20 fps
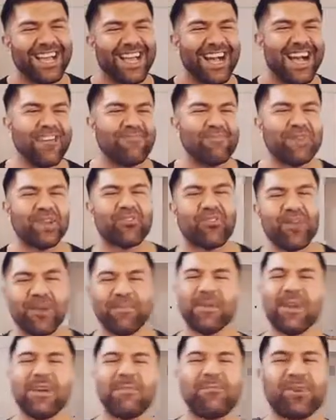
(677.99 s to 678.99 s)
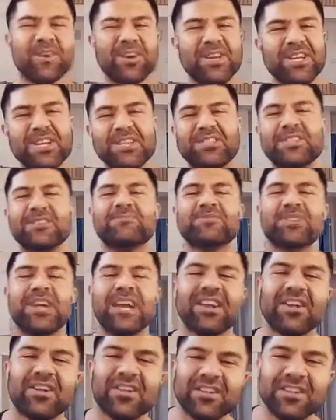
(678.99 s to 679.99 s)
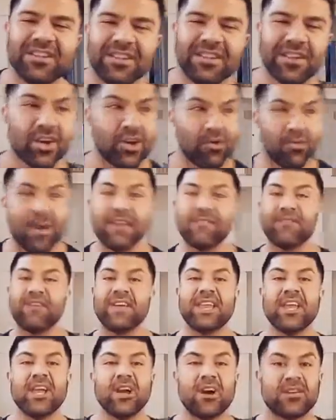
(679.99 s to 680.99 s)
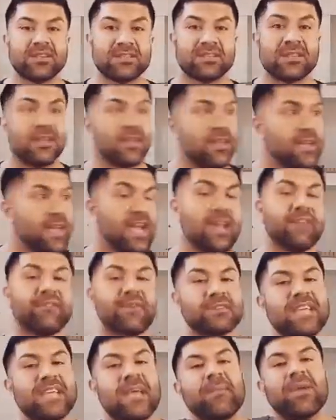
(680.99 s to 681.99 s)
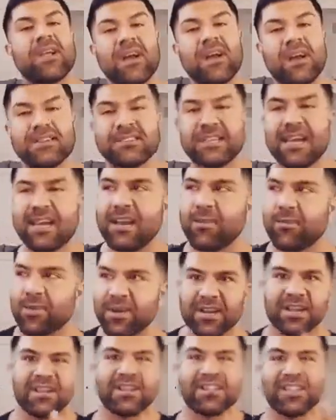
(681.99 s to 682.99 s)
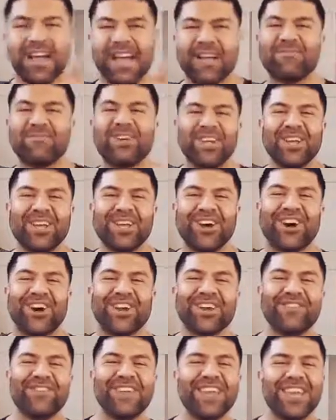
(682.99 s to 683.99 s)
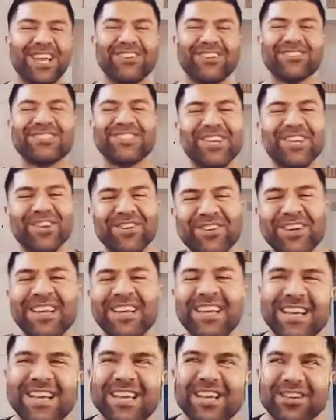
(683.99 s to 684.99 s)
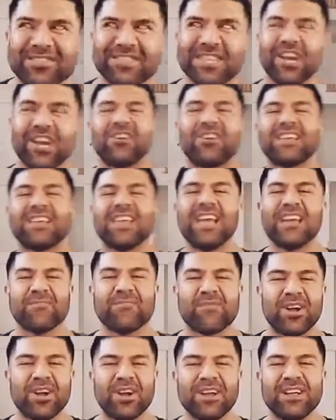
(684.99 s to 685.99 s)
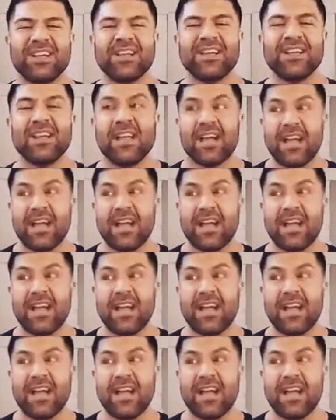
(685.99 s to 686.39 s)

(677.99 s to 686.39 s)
I've been creeping up on her YouTube channel. Great videos, infotainment content, and we're going to collab on a video too. You'll see her on camera.